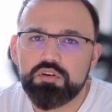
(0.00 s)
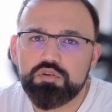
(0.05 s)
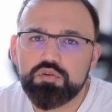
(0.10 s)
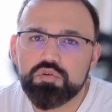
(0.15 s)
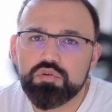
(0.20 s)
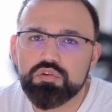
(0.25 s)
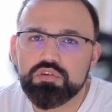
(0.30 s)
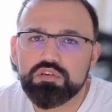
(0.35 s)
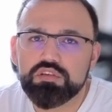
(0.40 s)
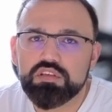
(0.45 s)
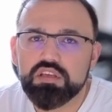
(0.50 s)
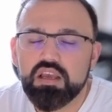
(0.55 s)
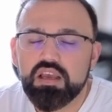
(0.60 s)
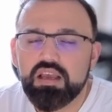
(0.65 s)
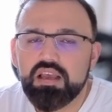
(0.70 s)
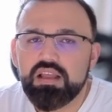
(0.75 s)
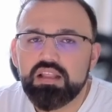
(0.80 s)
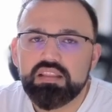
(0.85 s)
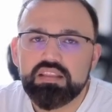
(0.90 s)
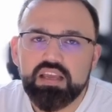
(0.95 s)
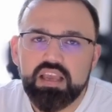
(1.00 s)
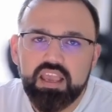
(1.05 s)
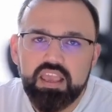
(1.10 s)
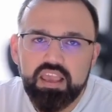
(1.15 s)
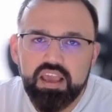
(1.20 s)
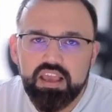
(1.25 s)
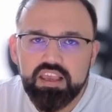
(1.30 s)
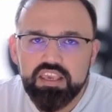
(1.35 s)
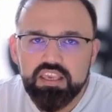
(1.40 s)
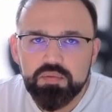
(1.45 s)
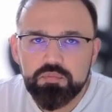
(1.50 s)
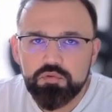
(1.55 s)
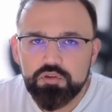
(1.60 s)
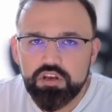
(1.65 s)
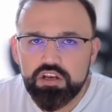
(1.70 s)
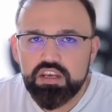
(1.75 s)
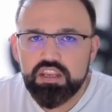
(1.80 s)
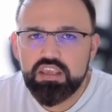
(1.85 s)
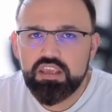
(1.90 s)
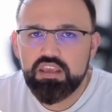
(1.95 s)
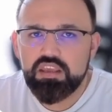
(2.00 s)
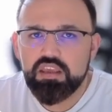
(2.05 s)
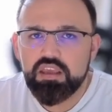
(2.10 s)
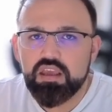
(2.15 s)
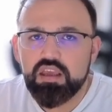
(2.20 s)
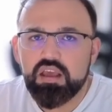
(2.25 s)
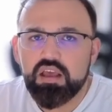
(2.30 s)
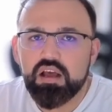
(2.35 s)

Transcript: tools, the AI community